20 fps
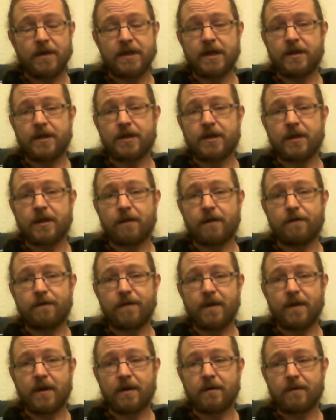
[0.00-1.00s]

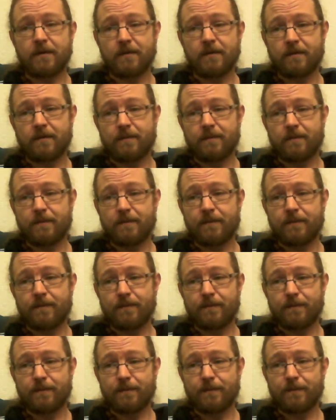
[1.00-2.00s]
stuff that
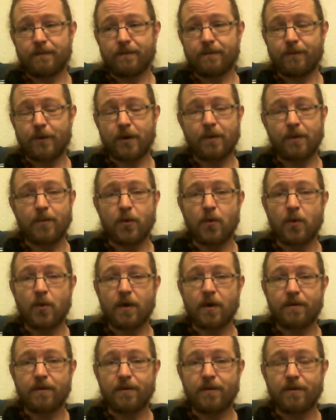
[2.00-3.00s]
when I
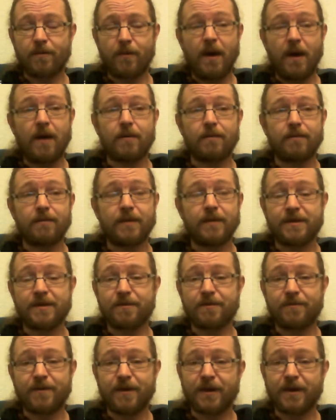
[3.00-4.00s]
bought I thought, wow, these
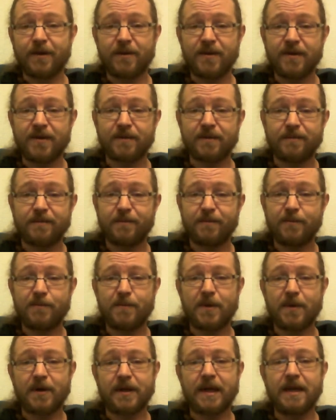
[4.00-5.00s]
are really cool, I
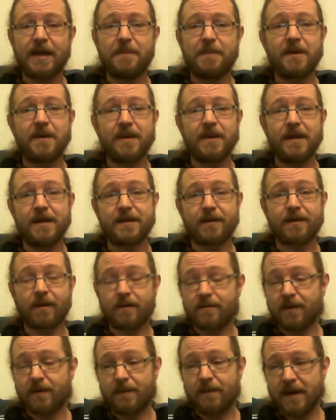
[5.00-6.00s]
wouldn't mind keeping these,
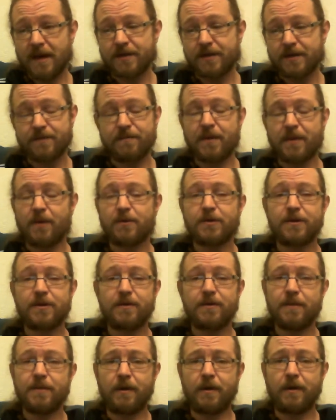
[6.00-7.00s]
so I made some molds of
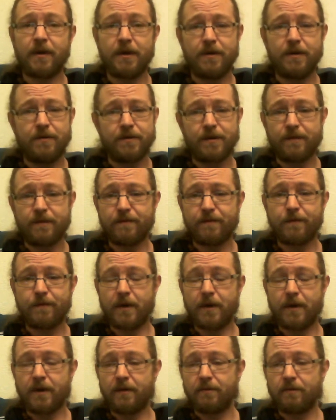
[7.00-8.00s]
them and I used them for
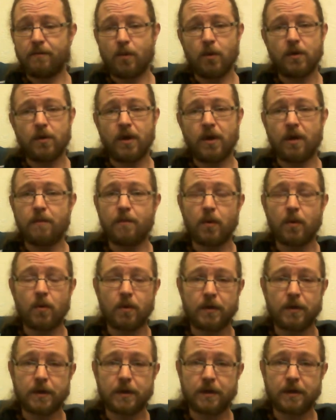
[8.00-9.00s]
my wartime
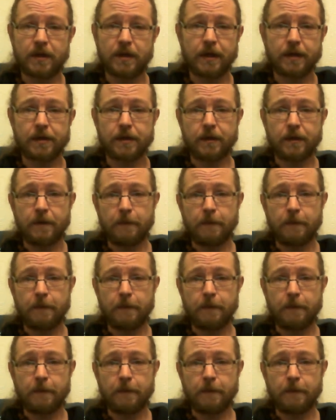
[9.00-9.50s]
boards and things.